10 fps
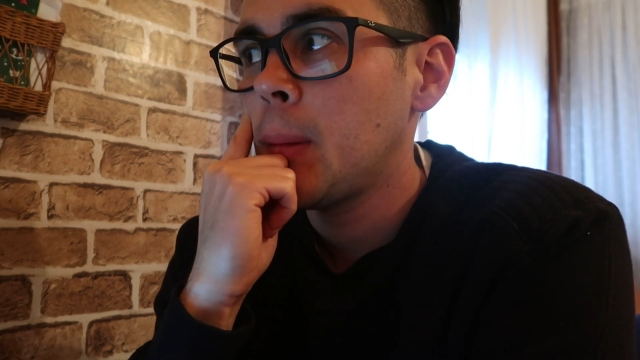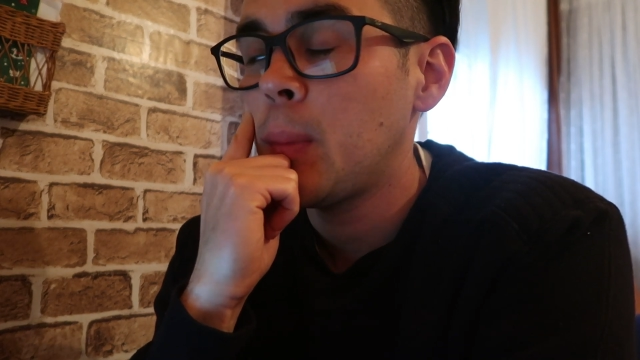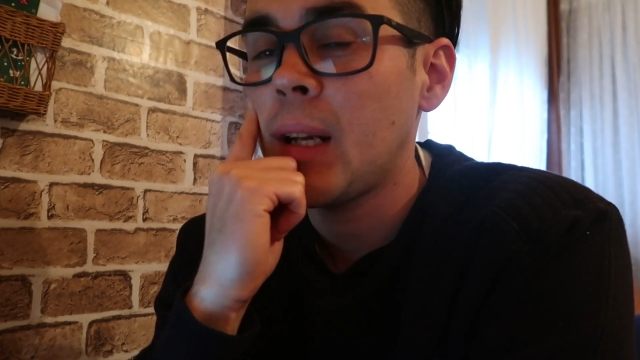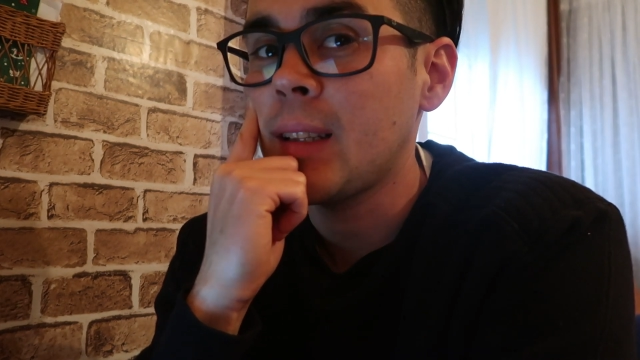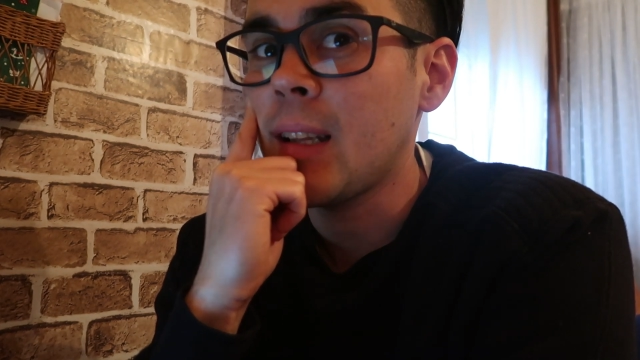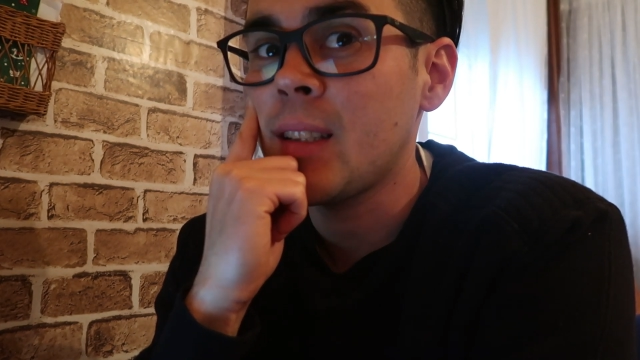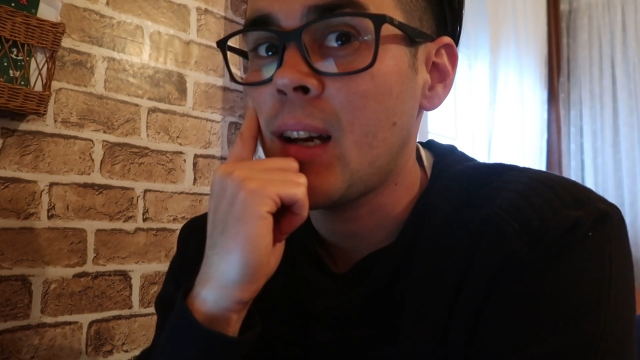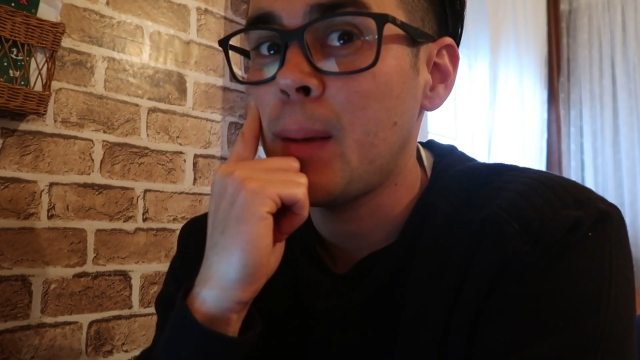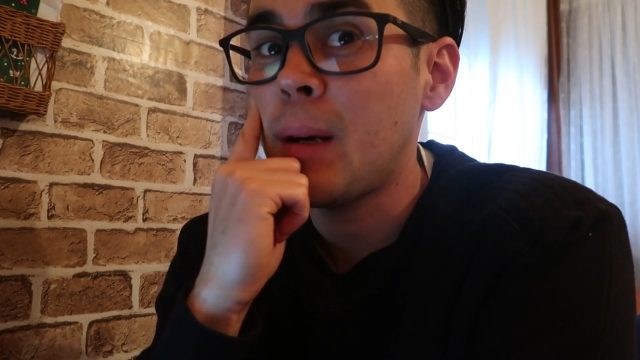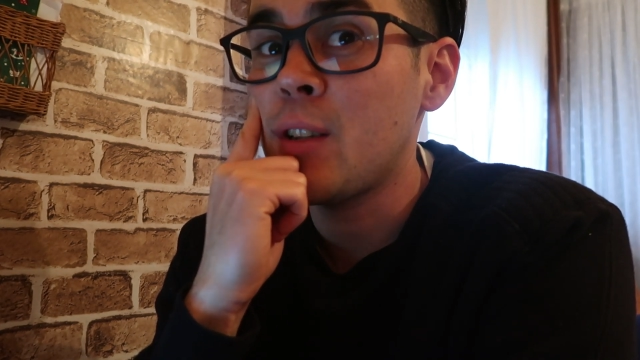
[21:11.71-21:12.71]
But at that
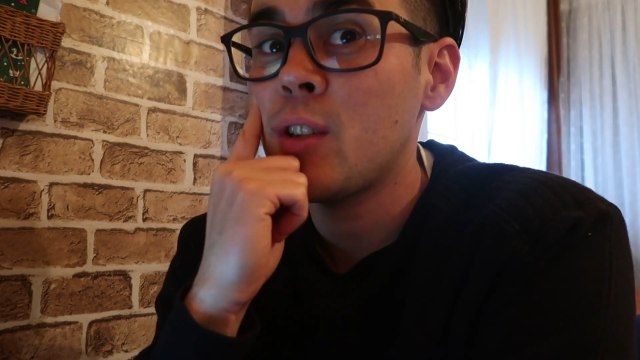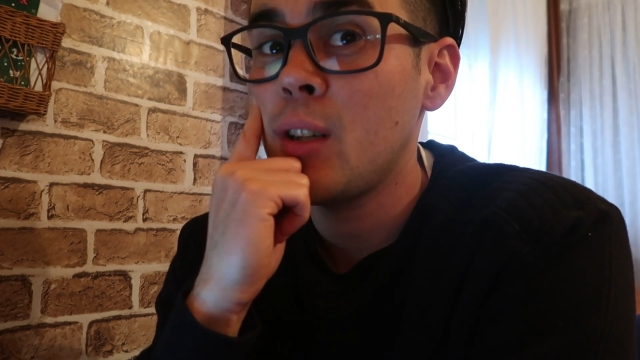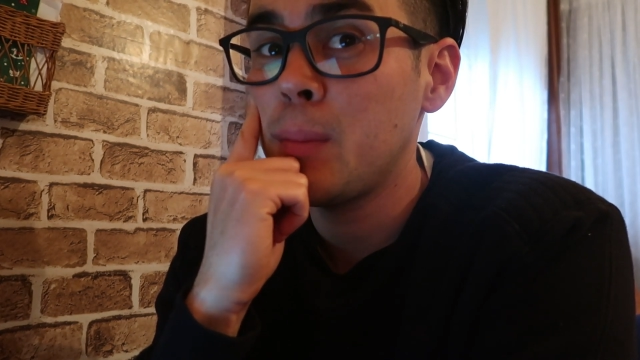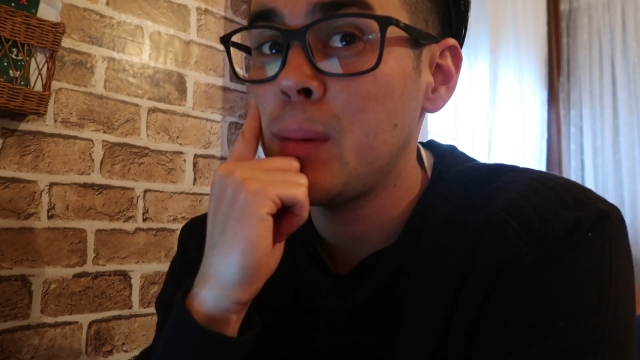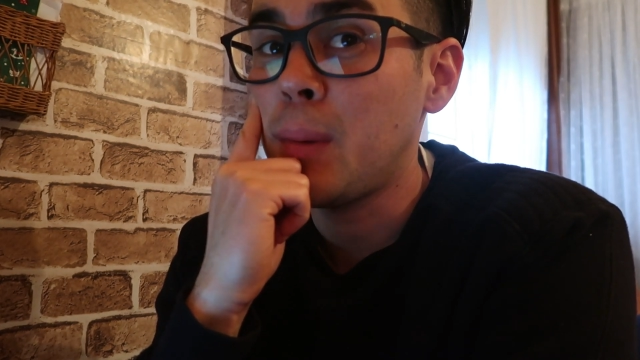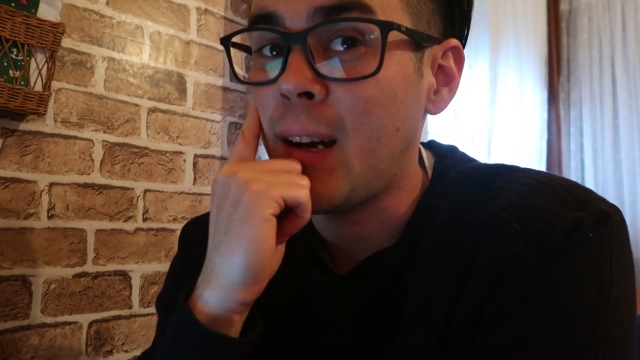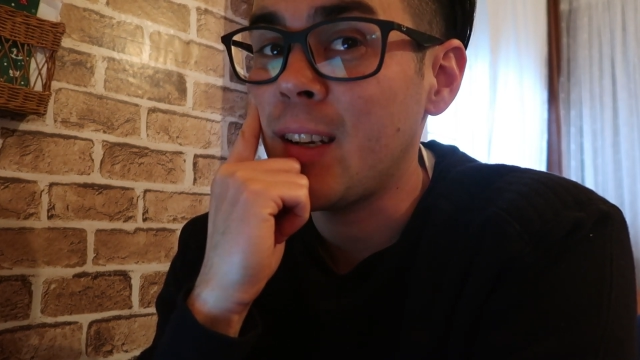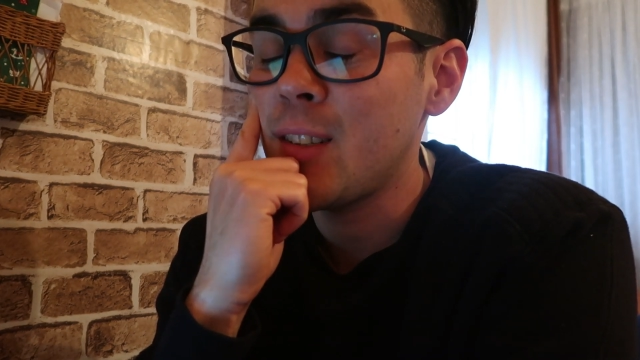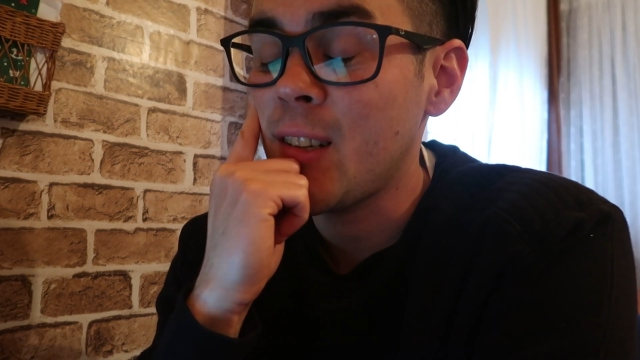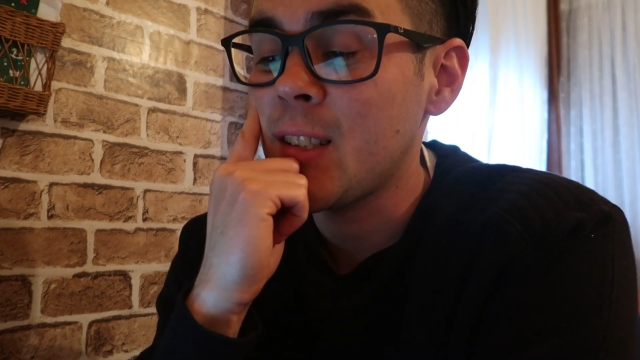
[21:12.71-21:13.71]
time, I should have been
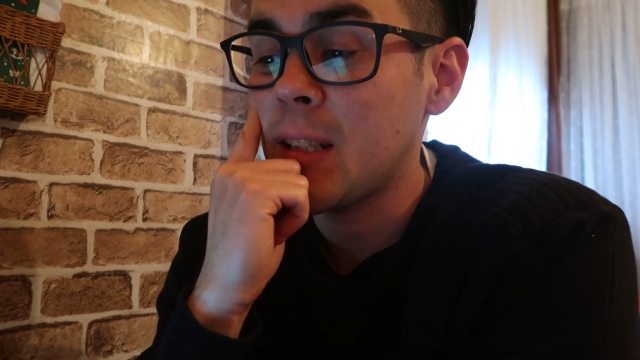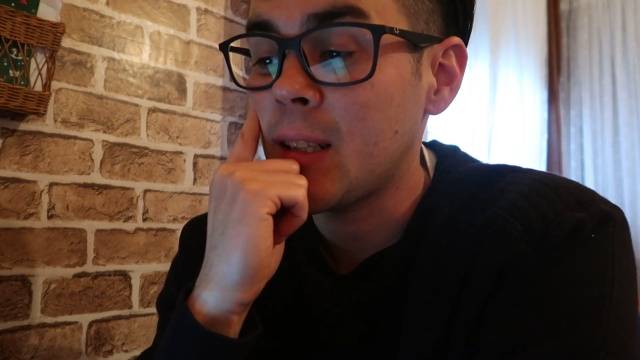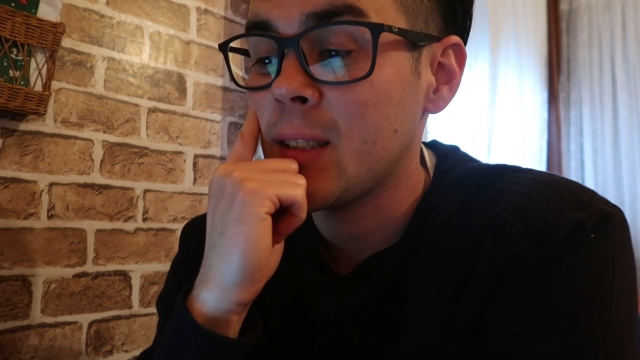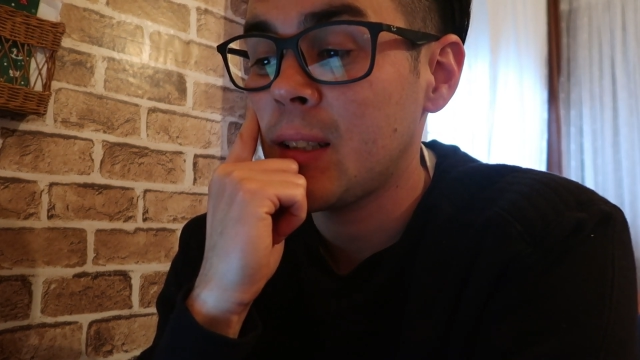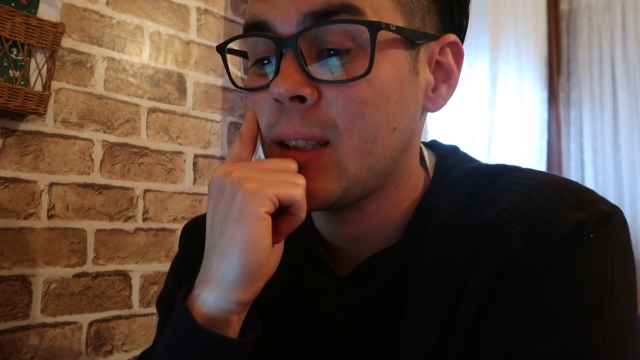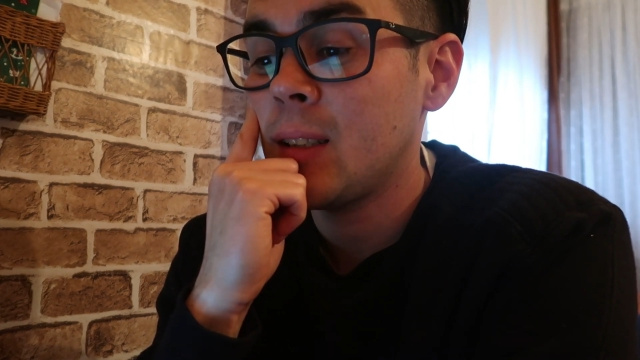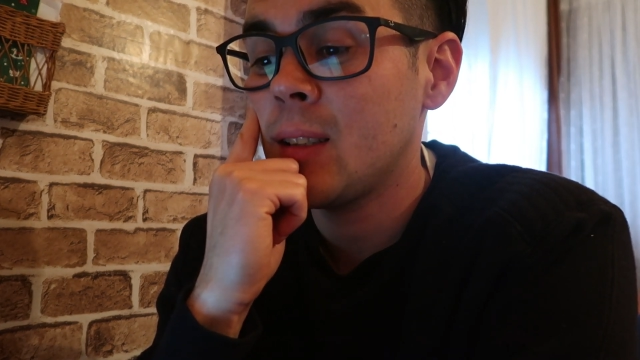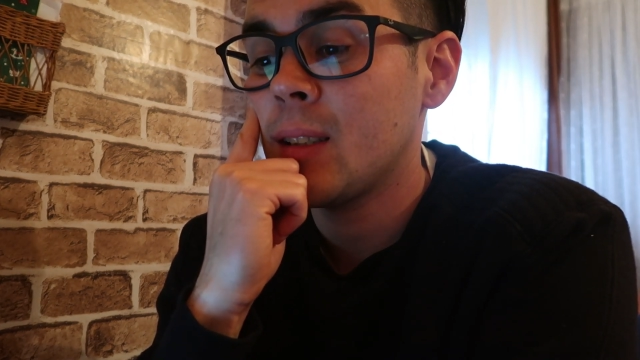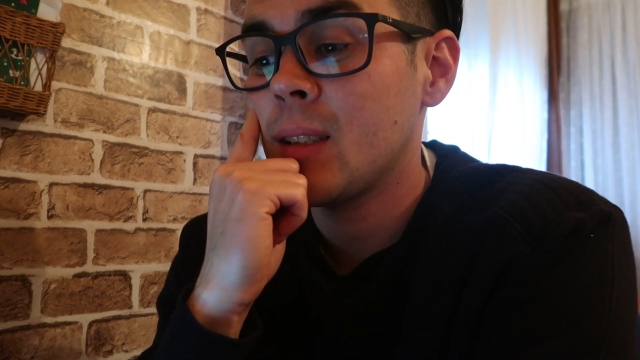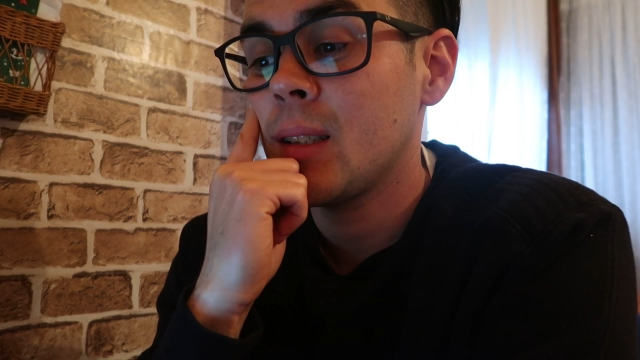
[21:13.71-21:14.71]
buying JZX
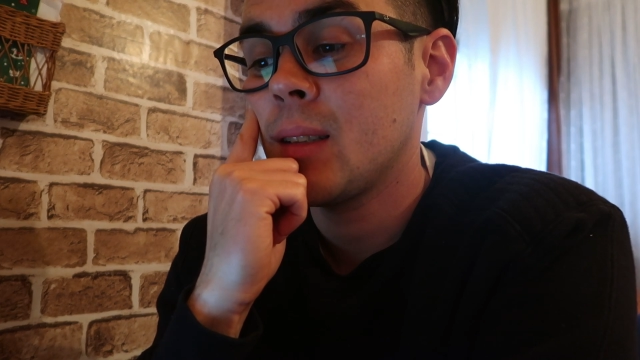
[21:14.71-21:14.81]
90s.